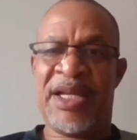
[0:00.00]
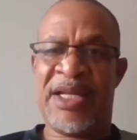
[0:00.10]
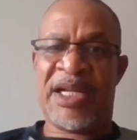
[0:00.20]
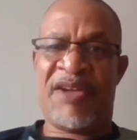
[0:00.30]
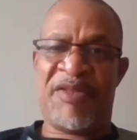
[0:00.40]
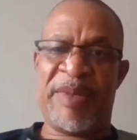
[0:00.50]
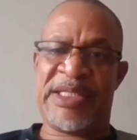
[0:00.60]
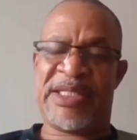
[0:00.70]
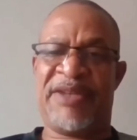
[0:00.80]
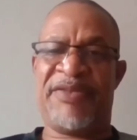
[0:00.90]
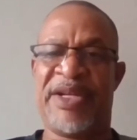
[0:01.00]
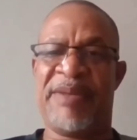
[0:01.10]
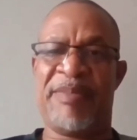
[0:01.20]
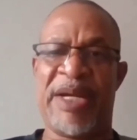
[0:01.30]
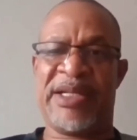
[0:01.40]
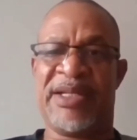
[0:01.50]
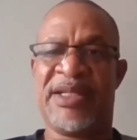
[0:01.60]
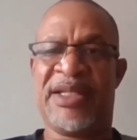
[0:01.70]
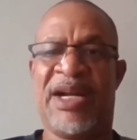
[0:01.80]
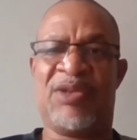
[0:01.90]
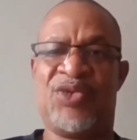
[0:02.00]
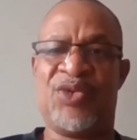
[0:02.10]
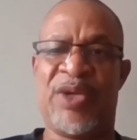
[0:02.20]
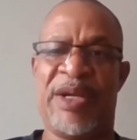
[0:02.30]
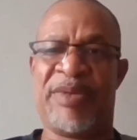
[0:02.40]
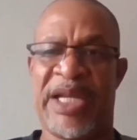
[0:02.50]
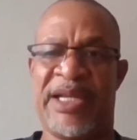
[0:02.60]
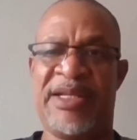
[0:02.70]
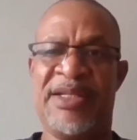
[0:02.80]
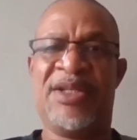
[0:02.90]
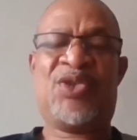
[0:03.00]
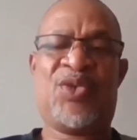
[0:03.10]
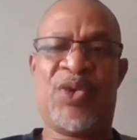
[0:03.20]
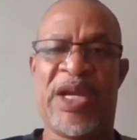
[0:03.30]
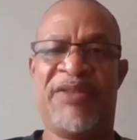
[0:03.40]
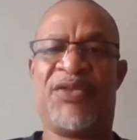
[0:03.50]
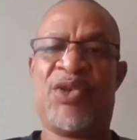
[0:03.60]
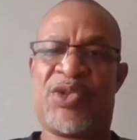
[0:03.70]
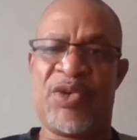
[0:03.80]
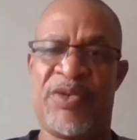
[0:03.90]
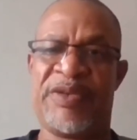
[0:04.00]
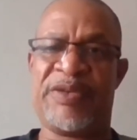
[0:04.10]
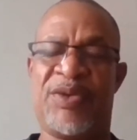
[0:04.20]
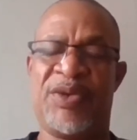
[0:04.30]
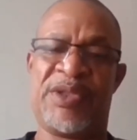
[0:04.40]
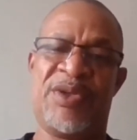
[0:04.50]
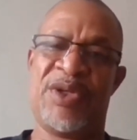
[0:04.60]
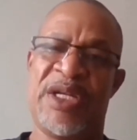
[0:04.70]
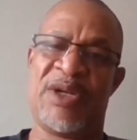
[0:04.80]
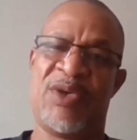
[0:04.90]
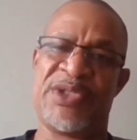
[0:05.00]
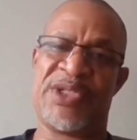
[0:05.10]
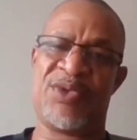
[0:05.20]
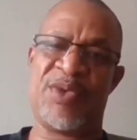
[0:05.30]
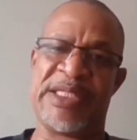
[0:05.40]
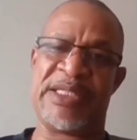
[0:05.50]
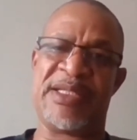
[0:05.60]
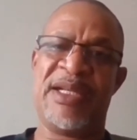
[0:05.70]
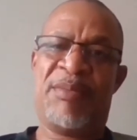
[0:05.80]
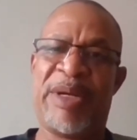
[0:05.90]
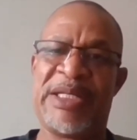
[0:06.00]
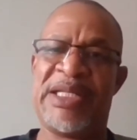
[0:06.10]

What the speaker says: The government is giving the money out to MK to have those constituencies. but